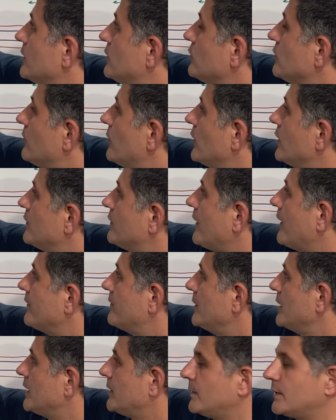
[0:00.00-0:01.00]
2.5
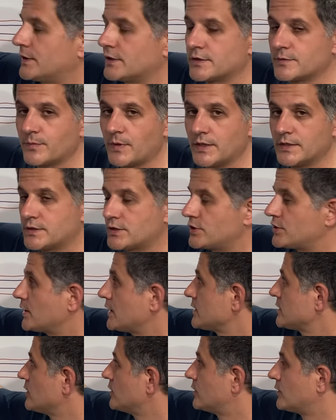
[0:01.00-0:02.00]
millimeter spacer
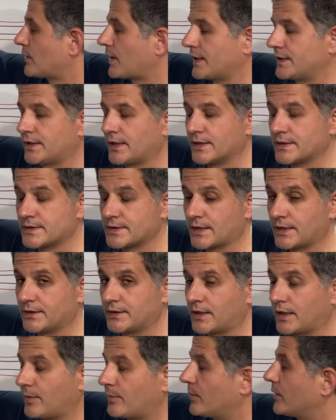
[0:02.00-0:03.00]
just on the right hand side
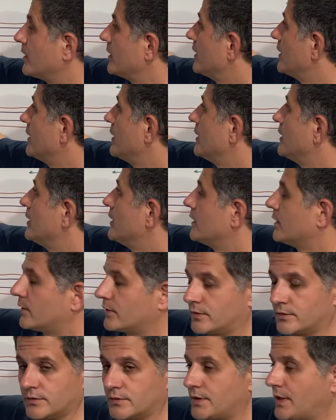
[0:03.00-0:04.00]
cup.
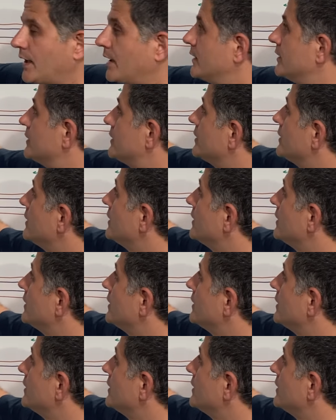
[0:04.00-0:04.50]
And